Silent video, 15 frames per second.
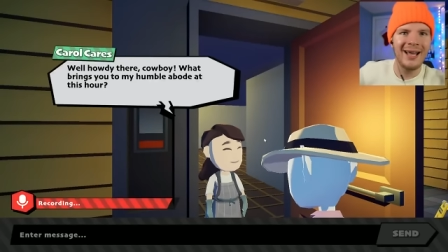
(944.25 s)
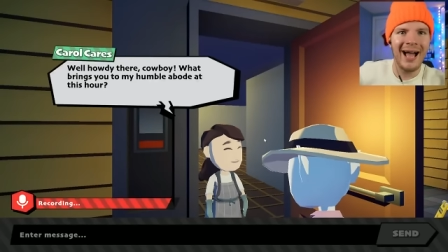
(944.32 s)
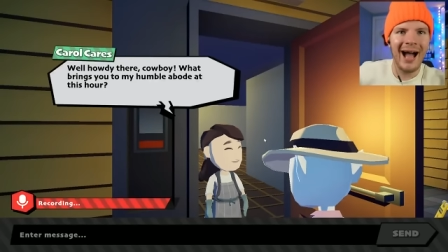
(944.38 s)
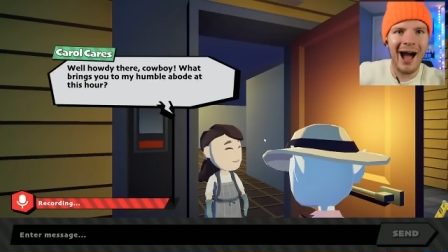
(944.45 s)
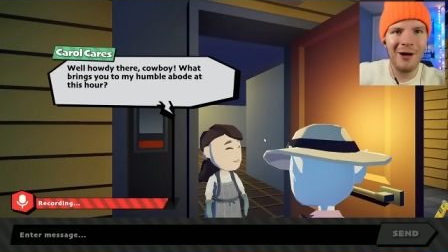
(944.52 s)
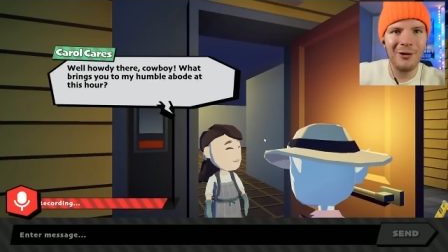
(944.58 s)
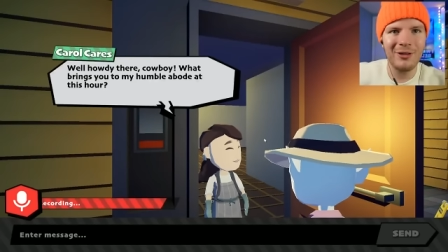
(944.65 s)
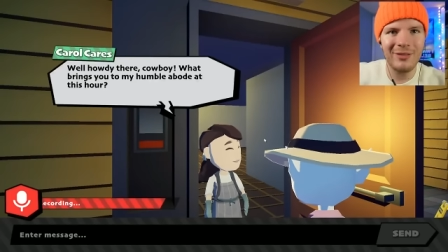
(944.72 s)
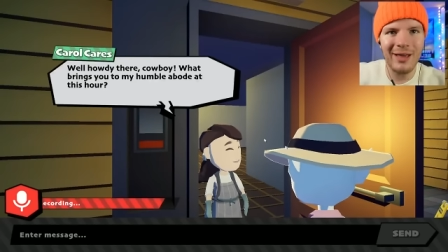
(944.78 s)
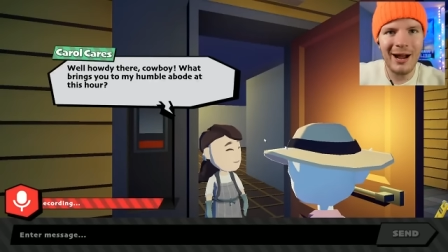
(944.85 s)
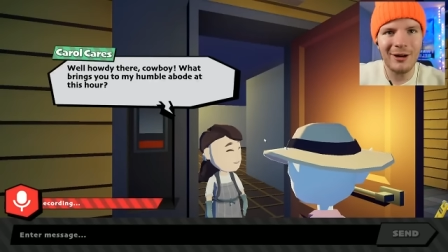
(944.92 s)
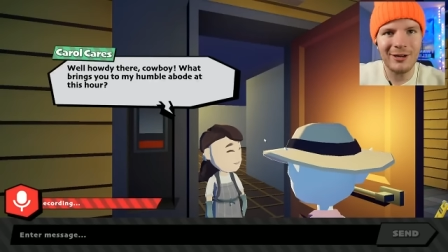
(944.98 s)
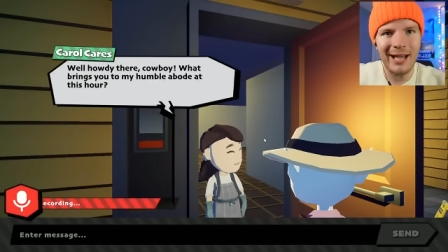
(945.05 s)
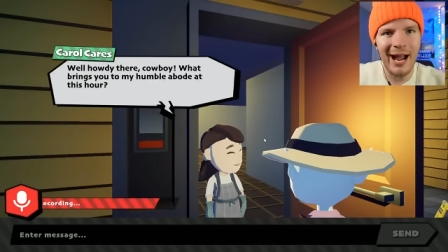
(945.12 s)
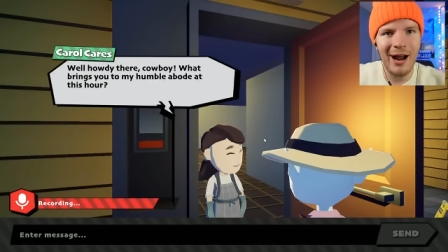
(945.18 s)
Howdy
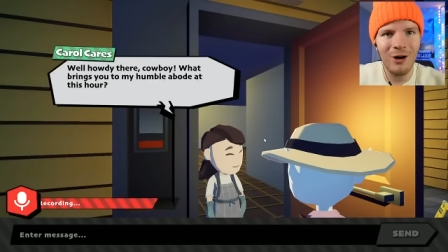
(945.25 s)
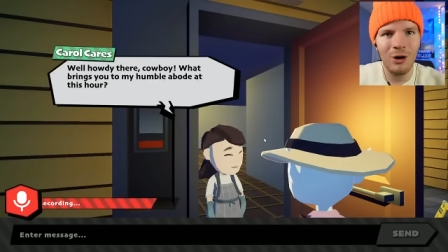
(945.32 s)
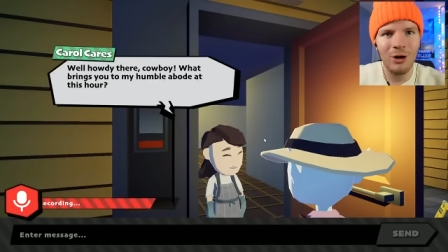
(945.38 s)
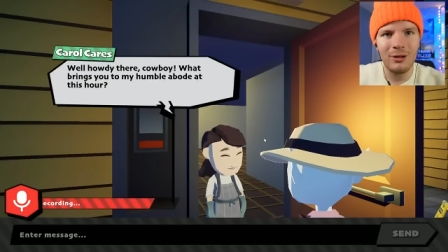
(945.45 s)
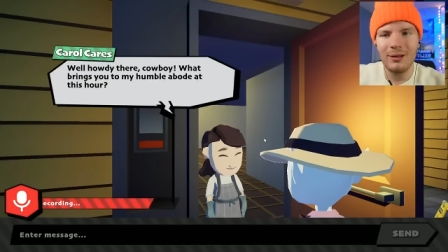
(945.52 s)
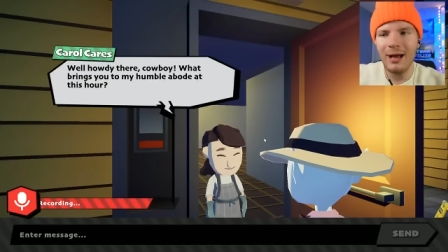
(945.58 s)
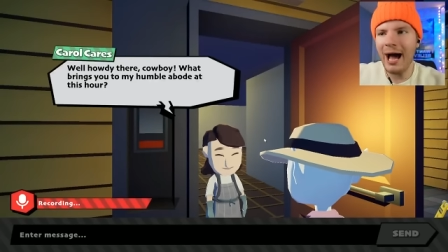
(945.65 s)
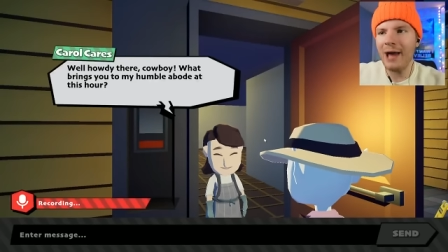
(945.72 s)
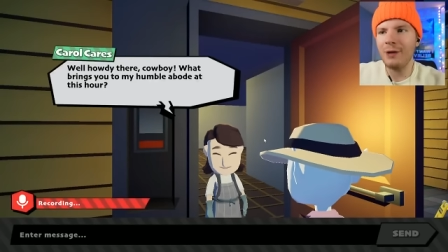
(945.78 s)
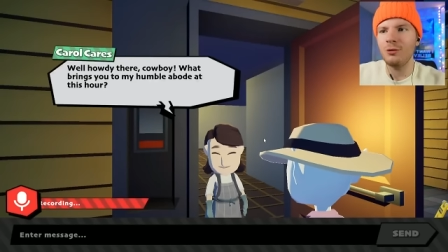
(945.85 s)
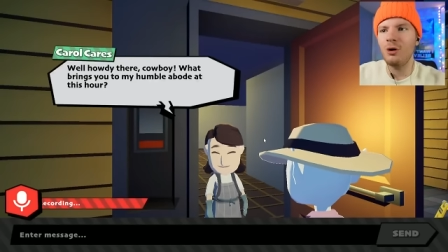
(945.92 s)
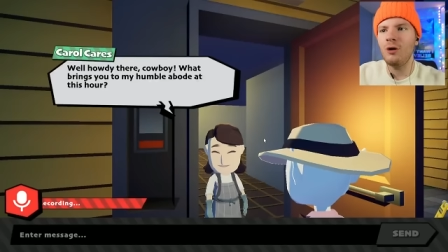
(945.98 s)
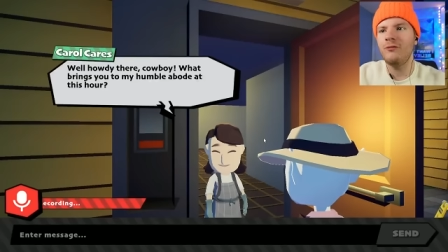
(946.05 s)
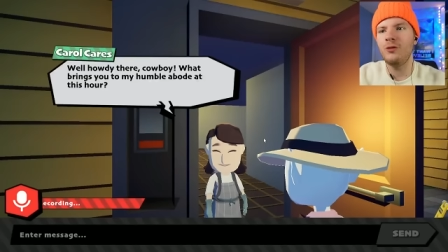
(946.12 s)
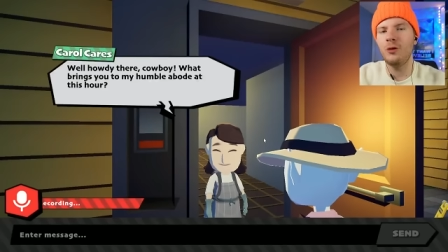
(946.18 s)
there, Carol. I don't
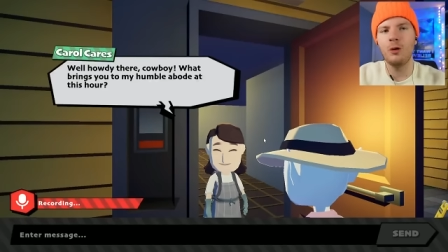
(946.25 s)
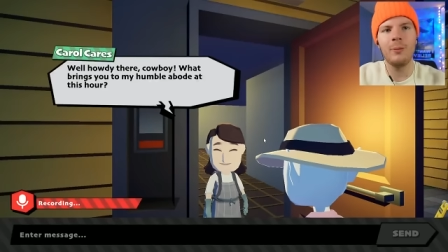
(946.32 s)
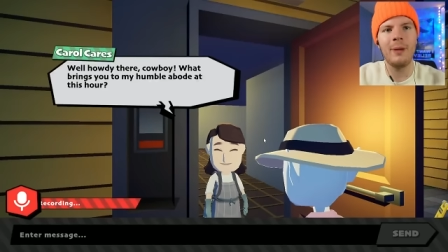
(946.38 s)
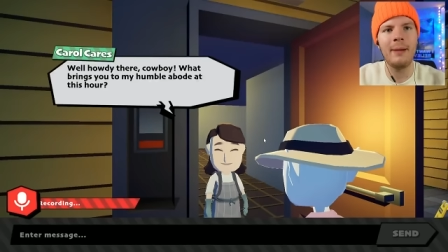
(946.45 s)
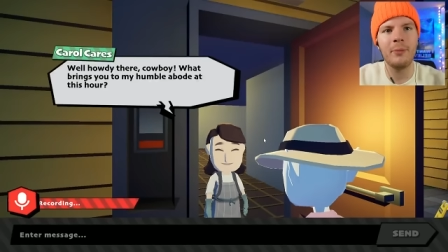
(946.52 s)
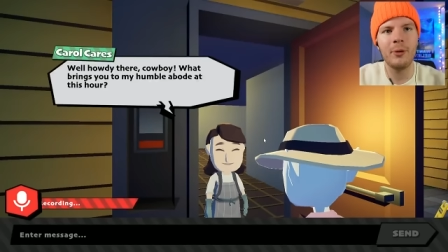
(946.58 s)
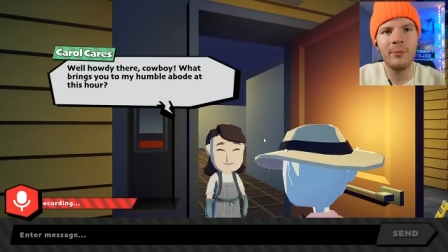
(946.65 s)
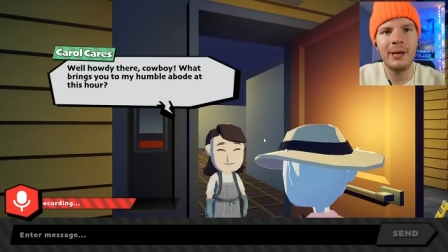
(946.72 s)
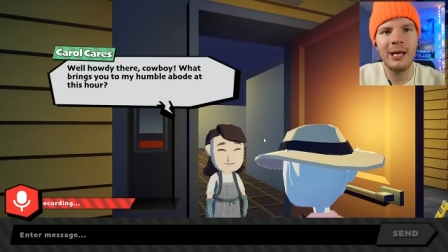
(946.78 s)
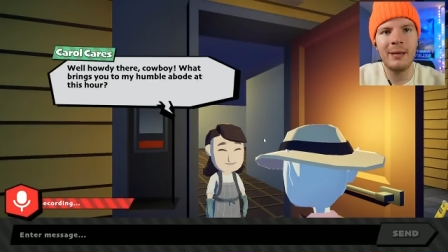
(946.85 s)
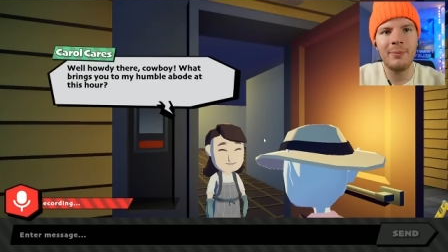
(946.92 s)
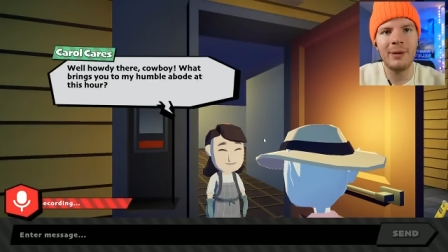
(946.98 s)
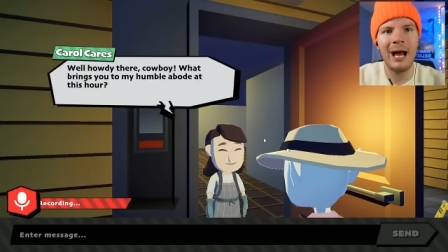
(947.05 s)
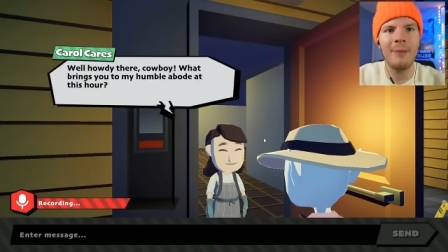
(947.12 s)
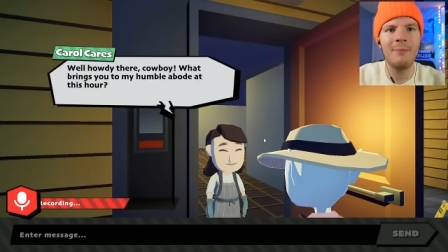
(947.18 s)
know if you remember me,
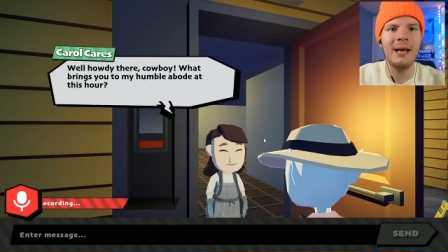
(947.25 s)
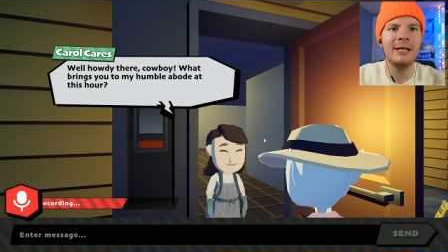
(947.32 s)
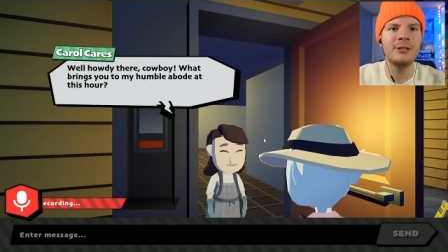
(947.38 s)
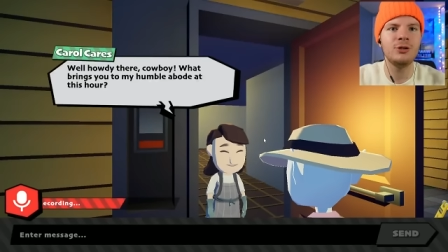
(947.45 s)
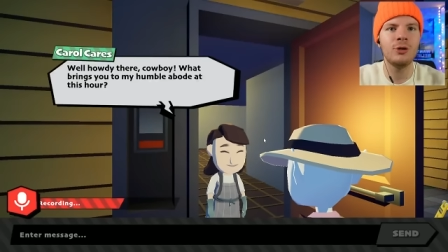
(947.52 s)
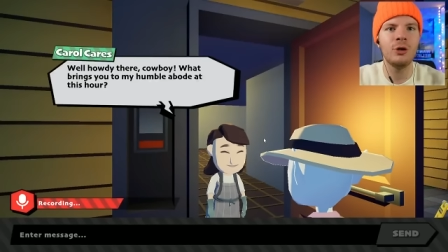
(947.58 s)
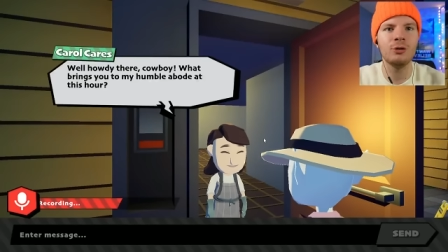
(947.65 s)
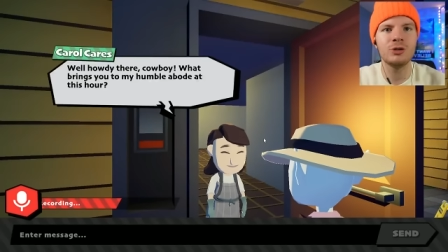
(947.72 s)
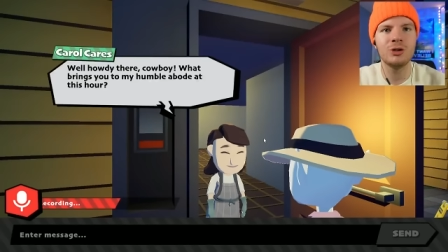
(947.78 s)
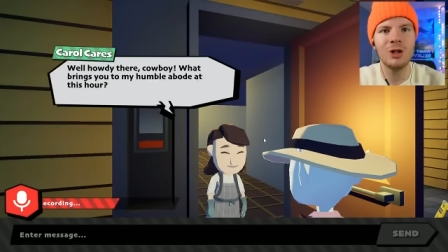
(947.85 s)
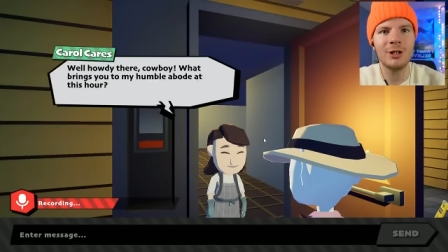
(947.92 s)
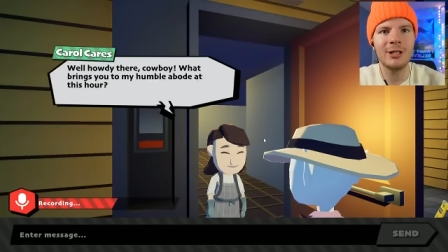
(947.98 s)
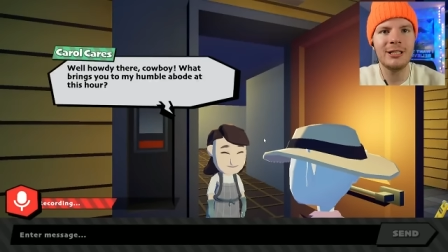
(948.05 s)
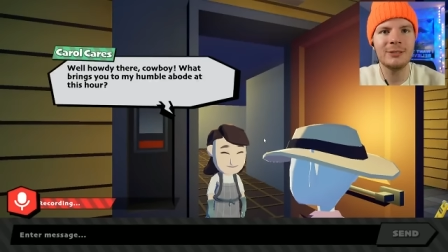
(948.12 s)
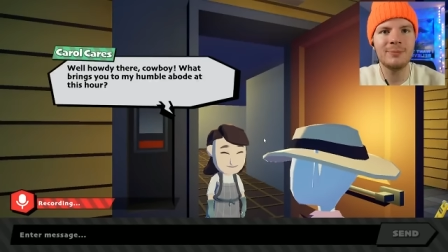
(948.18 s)
but I made you those
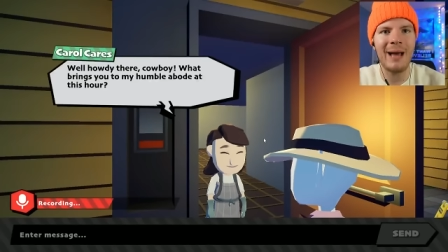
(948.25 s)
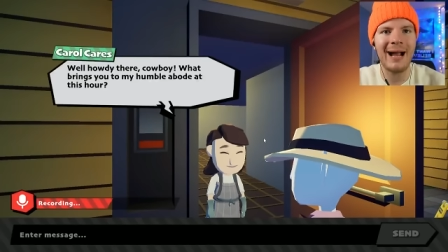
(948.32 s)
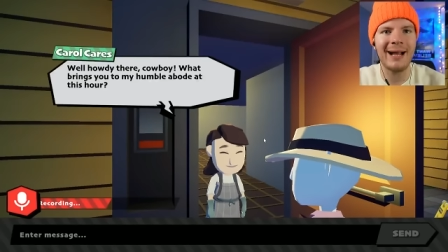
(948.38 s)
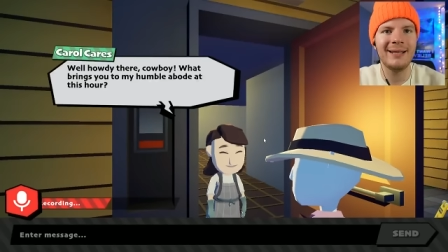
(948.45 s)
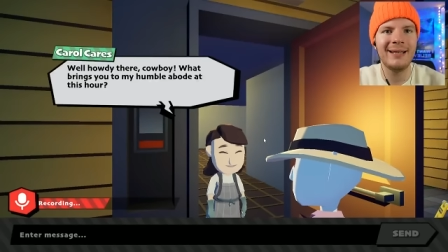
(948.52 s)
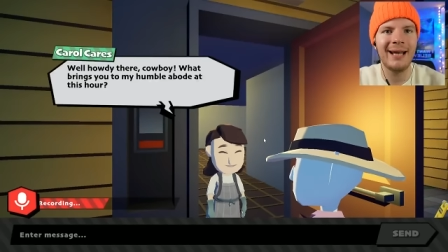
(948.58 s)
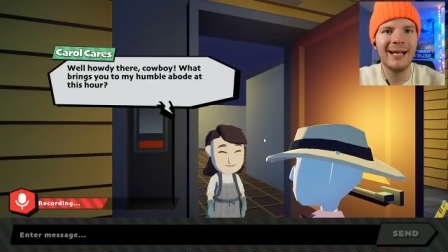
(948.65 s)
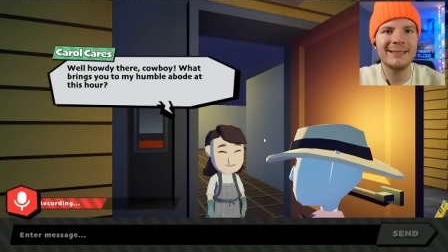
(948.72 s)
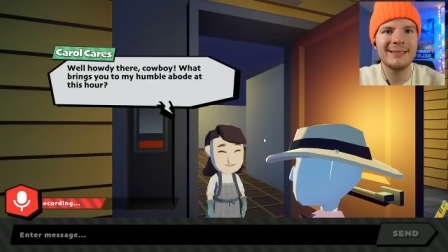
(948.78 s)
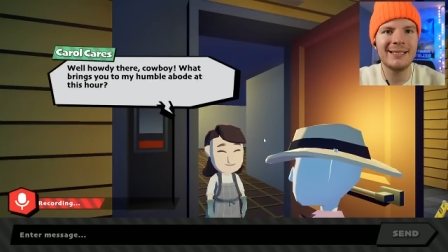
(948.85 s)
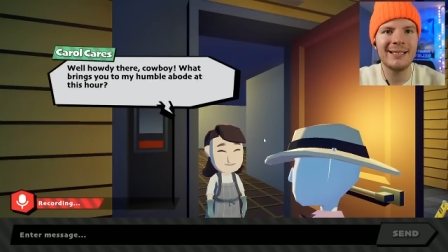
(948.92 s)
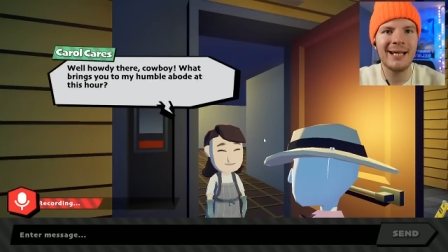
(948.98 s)
cookies back in nineteen